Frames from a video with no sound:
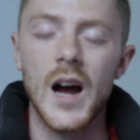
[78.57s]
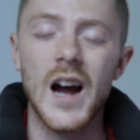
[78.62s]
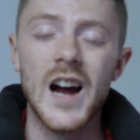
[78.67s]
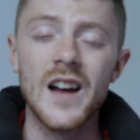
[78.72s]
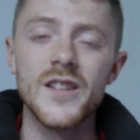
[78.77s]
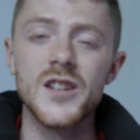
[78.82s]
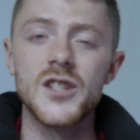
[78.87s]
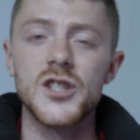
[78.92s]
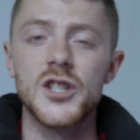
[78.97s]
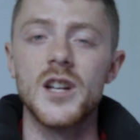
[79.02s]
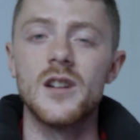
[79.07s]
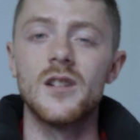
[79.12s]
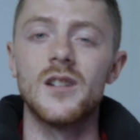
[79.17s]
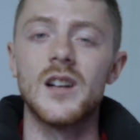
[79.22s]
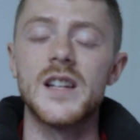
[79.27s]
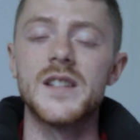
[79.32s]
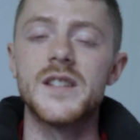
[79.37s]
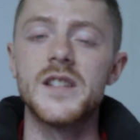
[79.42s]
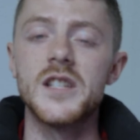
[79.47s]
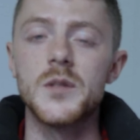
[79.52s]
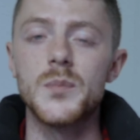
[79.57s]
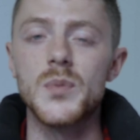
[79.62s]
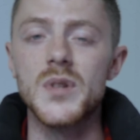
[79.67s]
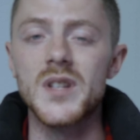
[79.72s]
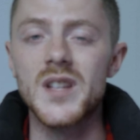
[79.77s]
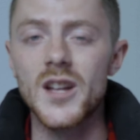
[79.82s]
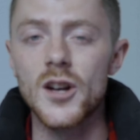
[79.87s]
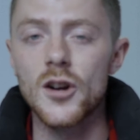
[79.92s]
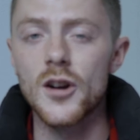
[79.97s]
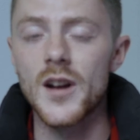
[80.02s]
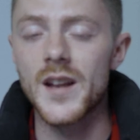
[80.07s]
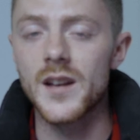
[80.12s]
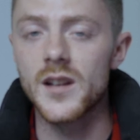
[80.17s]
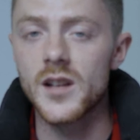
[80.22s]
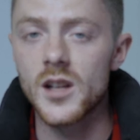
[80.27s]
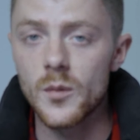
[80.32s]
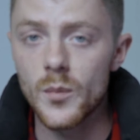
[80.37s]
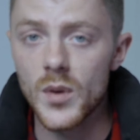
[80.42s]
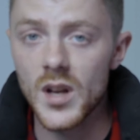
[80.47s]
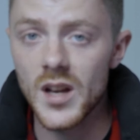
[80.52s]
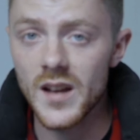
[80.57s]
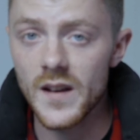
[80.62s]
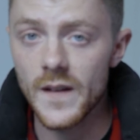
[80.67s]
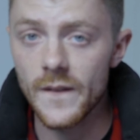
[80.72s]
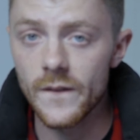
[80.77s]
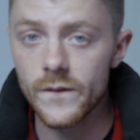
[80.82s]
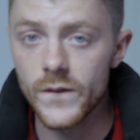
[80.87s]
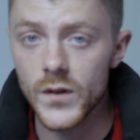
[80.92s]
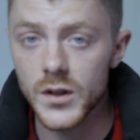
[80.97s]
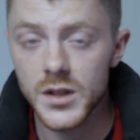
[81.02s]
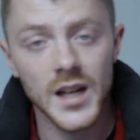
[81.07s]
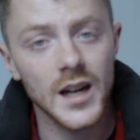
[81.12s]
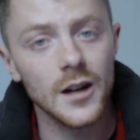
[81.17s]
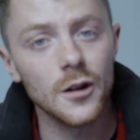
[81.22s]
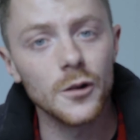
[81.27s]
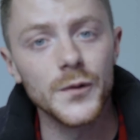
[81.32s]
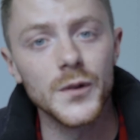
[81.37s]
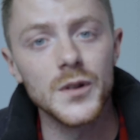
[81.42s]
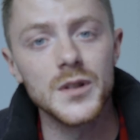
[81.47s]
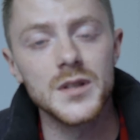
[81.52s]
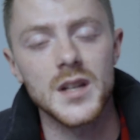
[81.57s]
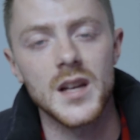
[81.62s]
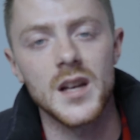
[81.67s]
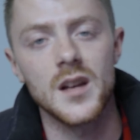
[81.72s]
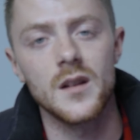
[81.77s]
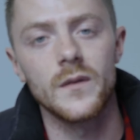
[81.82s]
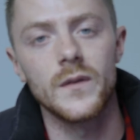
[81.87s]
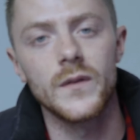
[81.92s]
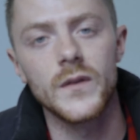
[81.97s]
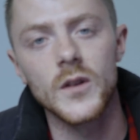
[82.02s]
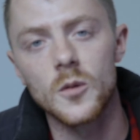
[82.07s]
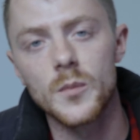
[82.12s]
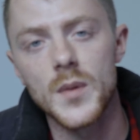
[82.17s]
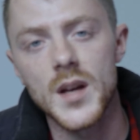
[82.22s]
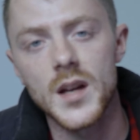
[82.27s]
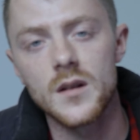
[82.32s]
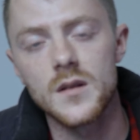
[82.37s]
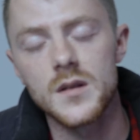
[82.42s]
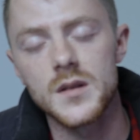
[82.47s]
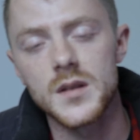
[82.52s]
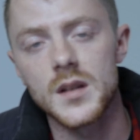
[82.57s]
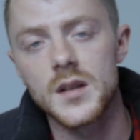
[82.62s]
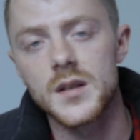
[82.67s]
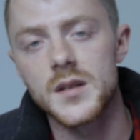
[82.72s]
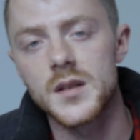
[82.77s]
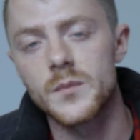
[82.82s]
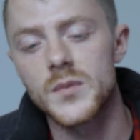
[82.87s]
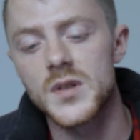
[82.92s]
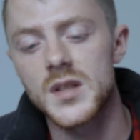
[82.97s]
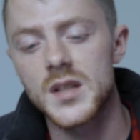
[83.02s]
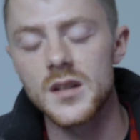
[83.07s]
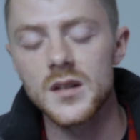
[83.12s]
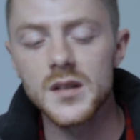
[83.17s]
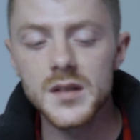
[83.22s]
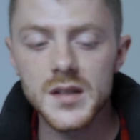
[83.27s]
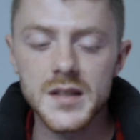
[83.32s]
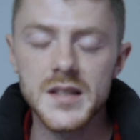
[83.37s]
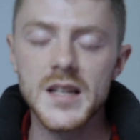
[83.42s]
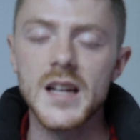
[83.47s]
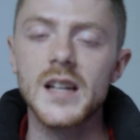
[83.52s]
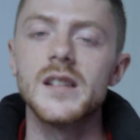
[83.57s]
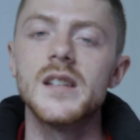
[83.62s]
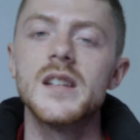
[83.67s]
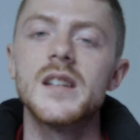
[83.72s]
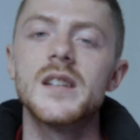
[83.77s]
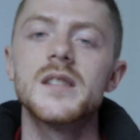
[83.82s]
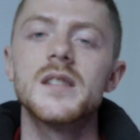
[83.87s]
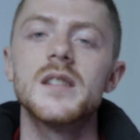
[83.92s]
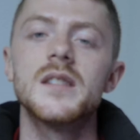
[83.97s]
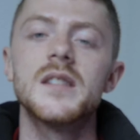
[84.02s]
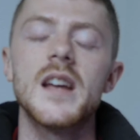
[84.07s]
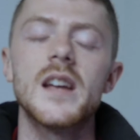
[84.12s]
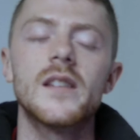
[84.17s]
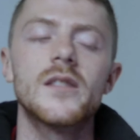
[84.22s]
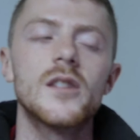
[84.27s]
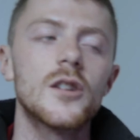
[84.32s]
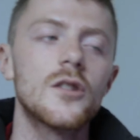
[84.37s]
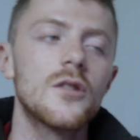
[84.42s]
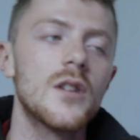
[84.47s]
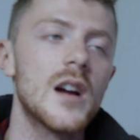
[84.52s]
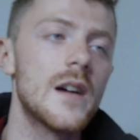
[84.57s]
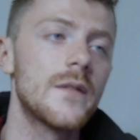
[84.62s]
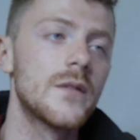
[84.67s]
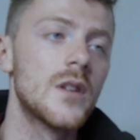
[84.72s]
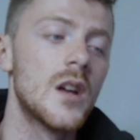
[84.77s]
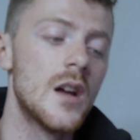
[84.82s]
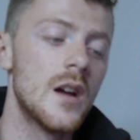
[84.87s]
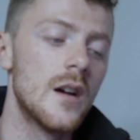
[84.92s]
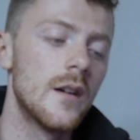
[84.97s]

On this channel, I teach beginner and intermediate photographers and filmmakers some skills and techniques to take their craft